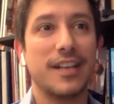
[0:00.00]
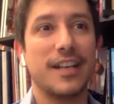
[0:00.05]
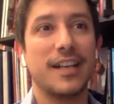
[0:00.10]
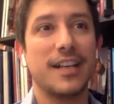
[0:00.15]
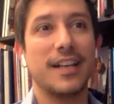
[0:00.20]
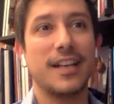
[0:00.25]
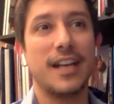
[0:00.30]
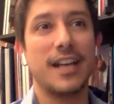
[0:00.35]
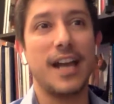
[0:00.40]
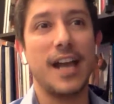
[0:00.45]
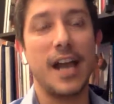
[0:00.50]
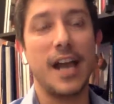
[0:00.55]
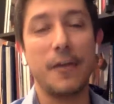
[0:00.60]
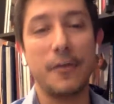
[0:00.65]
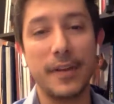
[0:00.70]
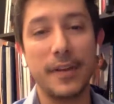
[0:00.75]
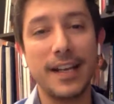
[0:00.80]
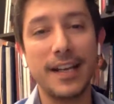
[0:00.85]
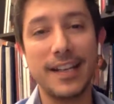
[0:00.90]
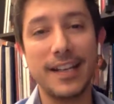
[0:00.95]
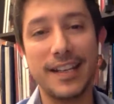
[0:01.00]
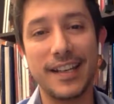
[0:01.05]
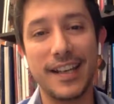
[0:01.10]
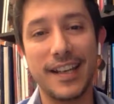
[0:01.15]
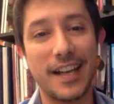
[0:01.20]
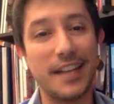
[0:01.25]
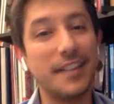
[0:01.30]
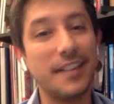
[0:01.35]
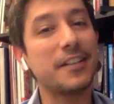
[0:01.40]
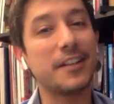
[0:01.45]
a really
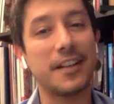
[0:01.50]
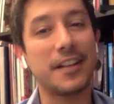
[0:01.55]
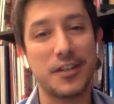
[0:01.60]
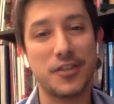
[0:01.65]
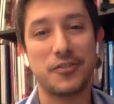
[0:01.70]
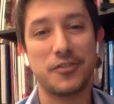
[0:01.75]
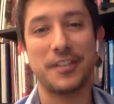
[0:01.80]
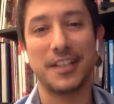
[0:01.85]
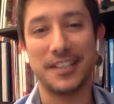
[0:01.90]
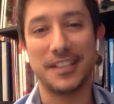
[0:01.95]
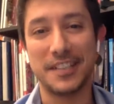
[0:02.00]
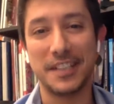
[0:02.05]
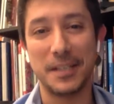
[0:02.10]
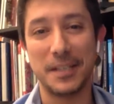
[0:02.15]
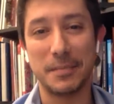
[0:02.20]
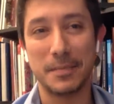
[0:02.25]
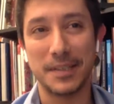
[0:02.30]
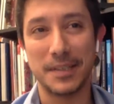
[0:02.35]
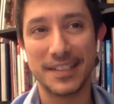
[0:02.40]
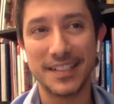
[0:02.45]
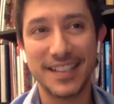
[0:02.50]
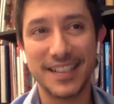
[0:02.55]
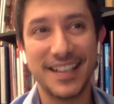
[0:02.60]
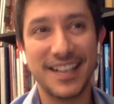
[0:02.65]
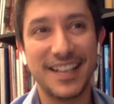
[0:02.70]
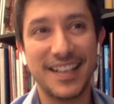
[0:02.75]
international team.